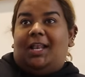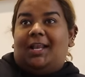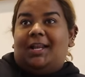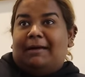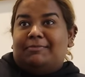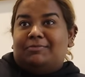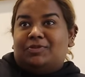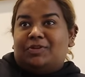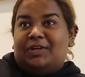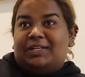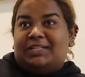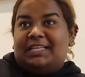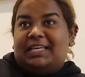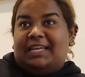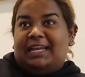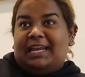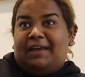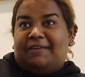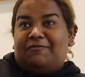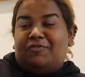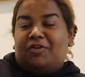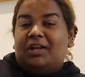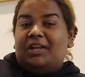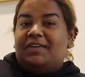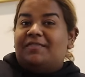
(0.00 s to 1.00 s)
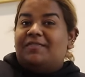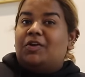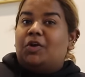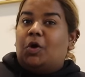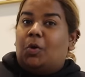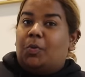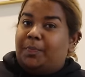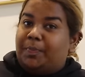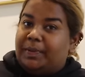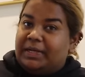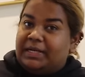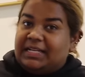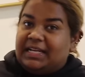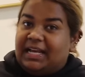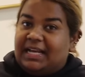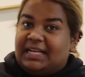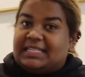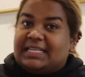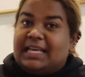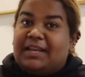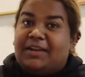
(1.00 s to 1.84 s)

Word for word: I'm so excited. I'm not even open guys.